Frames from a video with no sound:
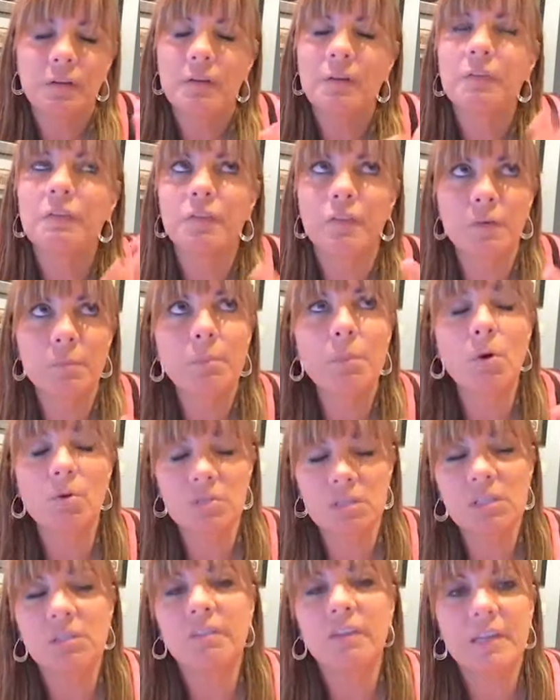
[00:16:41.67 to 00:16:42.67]
for
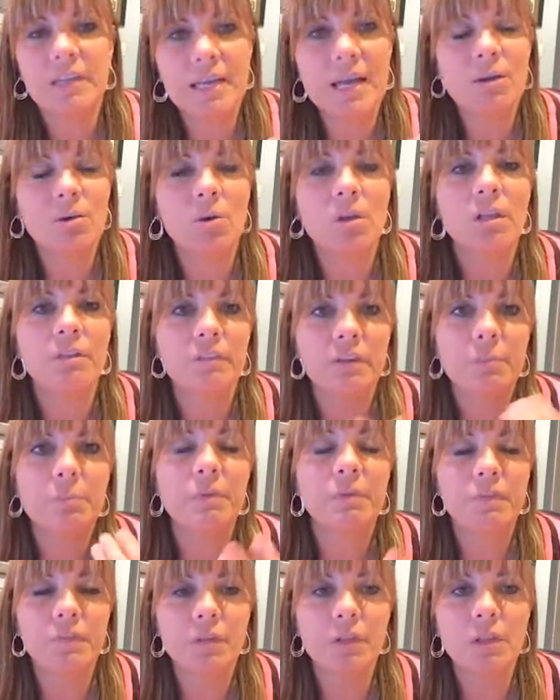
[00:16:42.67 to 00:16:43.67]
most of it not all of it
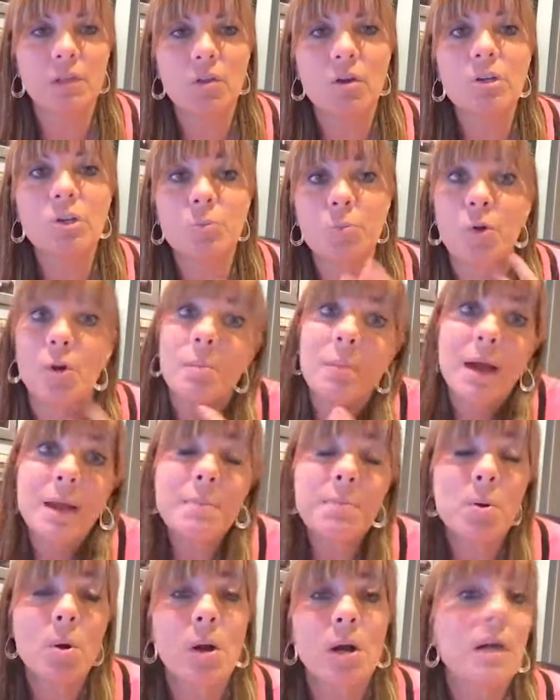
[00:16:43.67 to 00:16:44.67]
but for the large part my
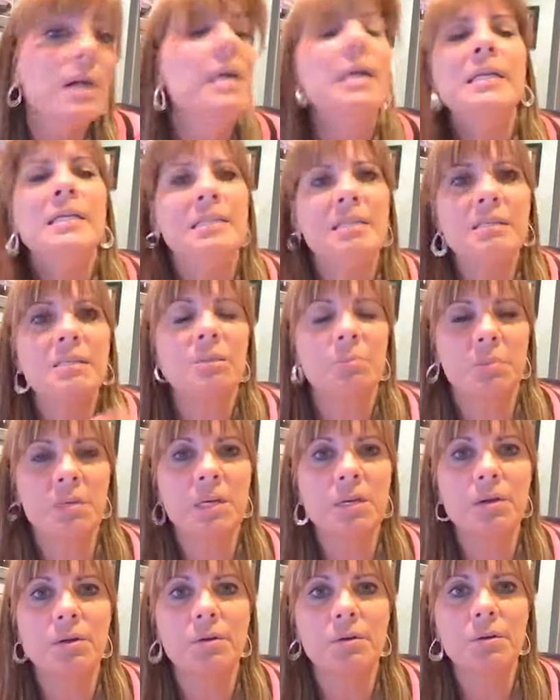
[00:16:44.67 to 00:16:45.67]
part
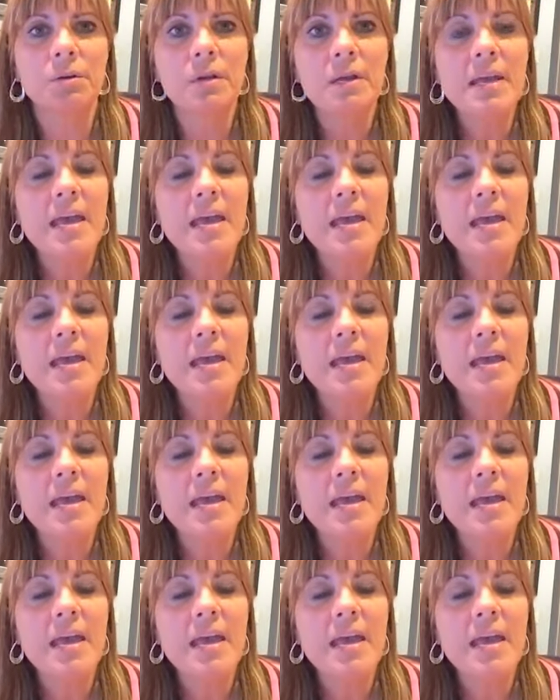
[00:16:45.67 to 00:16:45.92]
disappeared